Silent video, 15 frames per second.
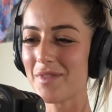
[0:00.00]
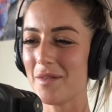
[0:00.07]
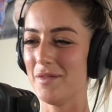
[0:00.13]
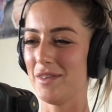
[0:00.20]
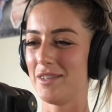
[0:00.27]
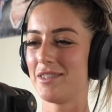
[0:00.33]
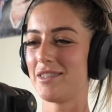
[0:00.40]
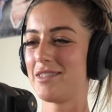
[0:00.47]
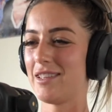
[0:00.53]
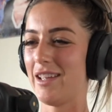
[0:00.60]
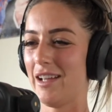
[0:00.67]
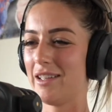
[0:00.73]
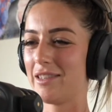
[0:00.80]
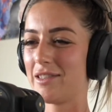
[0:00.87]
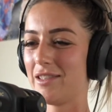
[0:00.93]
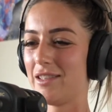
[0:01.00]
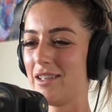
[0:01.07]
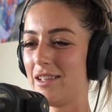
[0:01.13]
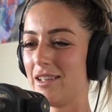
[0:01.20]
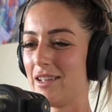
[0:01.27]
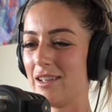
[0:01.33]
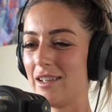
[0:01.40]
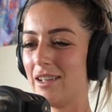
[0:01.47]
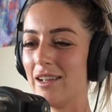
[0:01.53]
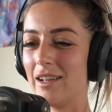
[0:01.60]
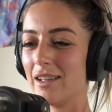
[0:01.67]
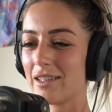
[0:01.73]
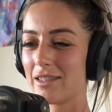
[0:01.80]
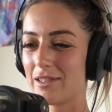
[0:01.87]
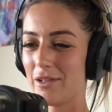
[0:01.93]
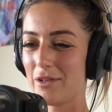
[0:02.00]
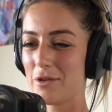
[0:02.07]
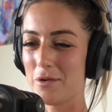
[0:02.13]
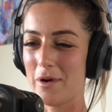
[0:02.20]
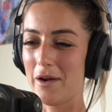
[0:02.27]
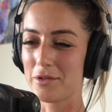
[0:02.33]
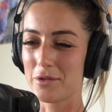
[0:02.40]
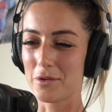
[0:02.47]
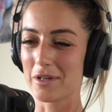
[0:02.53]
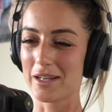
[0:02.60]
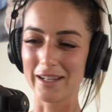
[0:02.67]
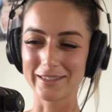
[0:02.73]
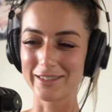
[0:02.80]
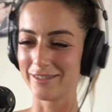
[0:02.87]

But it's so cool how it's all connected.